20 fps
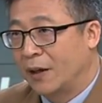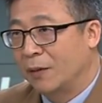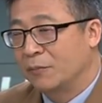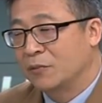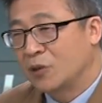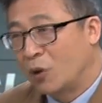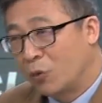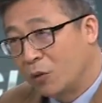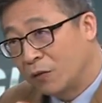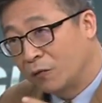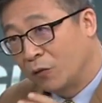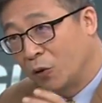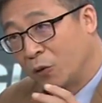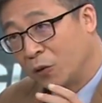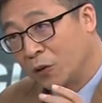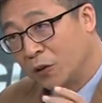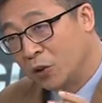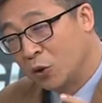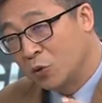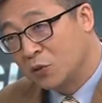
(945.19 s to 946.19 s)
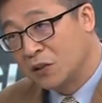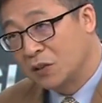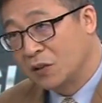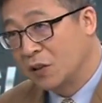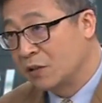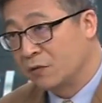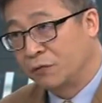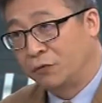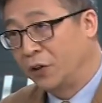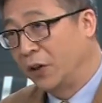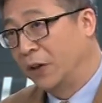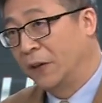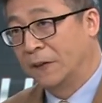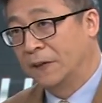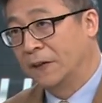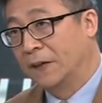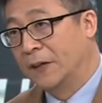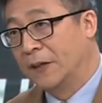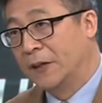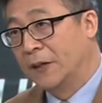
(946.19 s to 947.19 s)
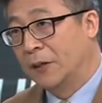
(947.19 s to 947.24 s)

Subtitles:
I'm sorry for using this phrase,